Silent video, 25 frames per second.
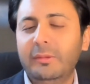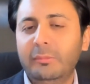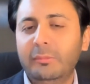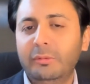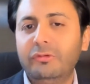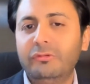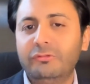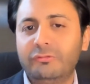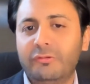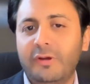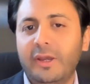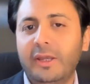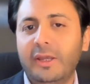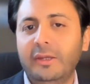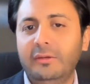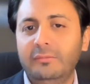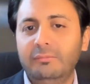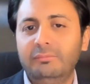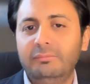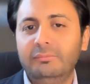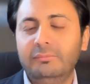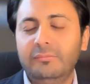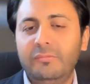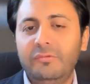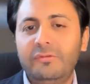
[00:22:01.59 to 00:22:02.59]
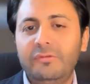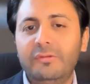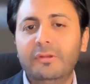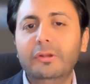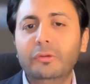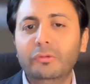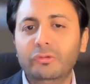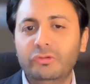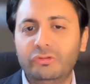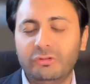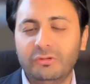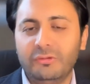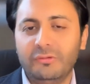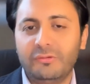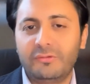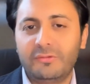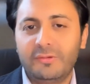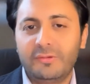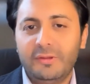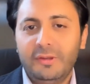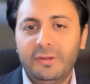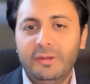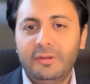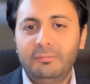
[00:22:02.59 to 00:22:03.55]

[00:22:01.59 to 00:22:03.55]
able to find solutions.